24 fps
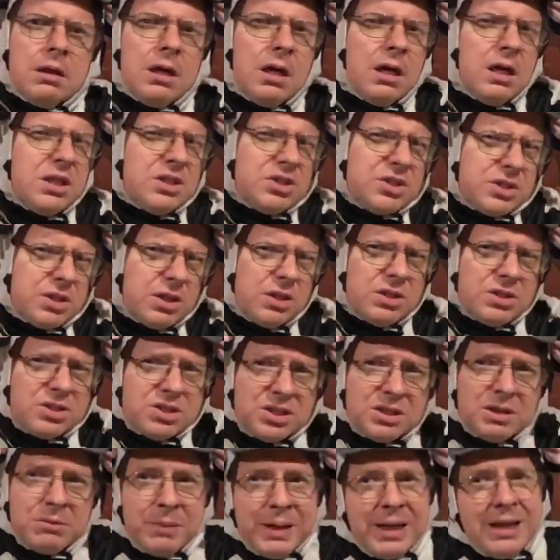"A
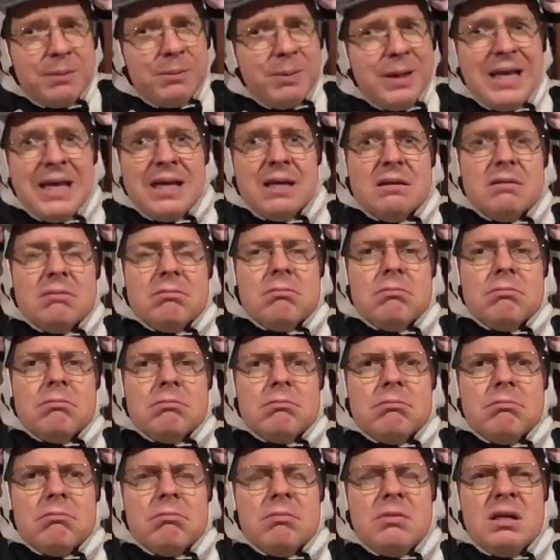surgeon, maybe?"
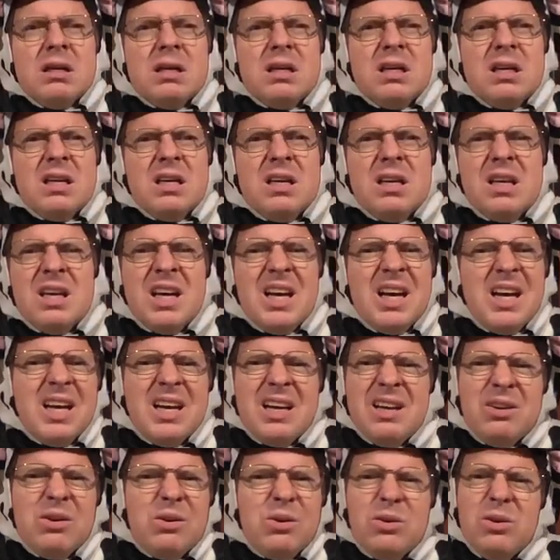"I
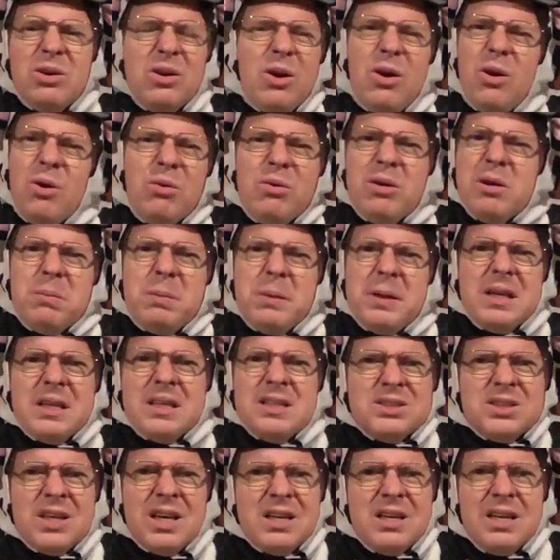don't know," repeated
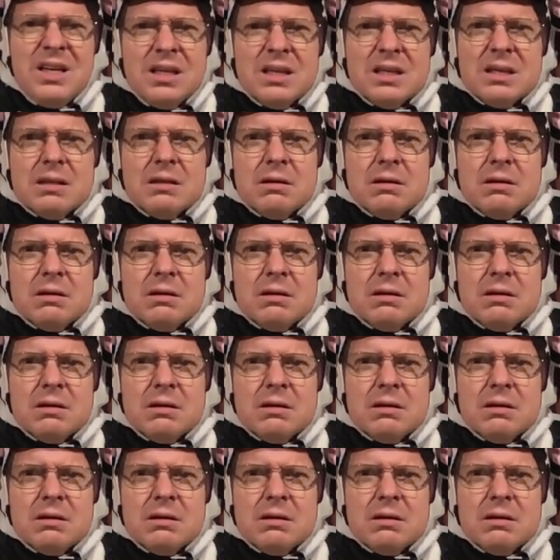Johhny.